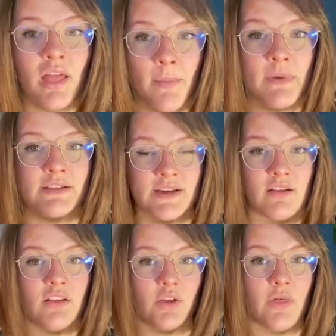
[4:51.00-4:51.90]
me tell
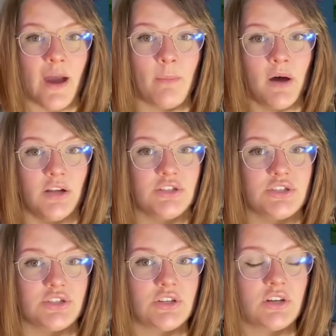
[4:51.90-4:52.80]
you that much.
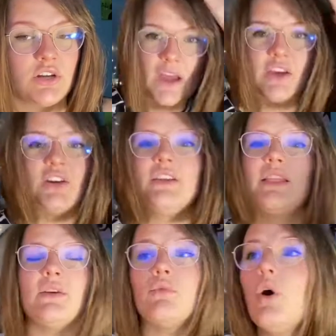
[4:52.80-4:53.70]
I couldn't get
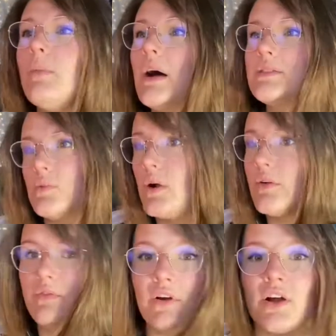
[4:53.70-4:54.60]
the robot to work
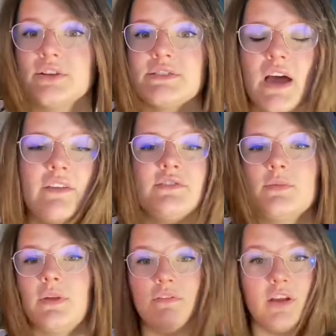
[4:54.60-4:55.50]
first. I have so
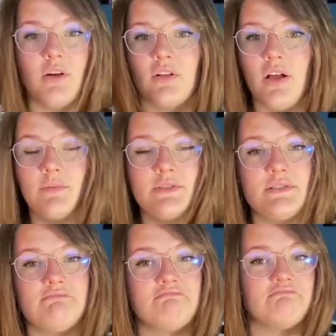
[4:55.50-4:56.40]
many video clips.
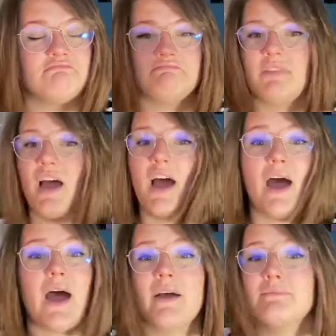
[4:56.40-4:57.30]

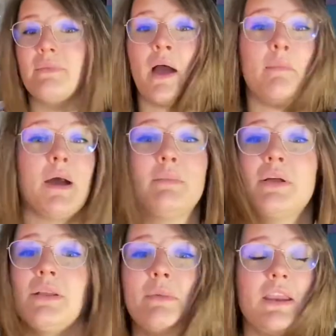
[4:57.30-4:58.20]
I might put
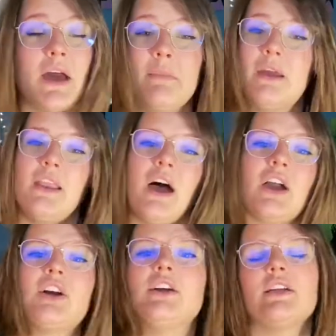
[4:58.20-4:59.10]
them in, I might not.
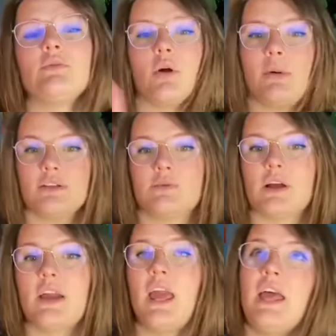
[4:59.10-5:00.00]
Couldn't get the robot to
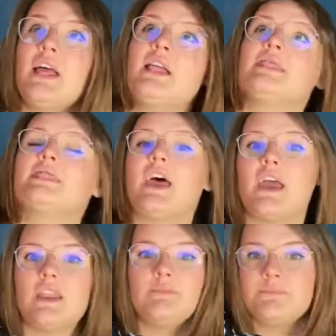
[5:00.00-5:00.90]
work.
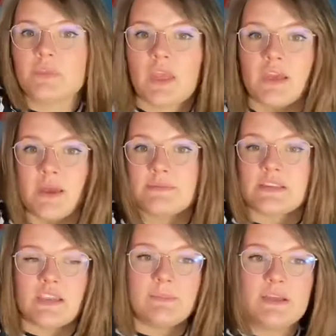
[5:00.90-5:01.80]
Then it kept
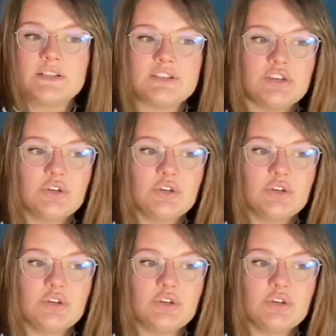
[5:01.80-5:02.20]
sending me to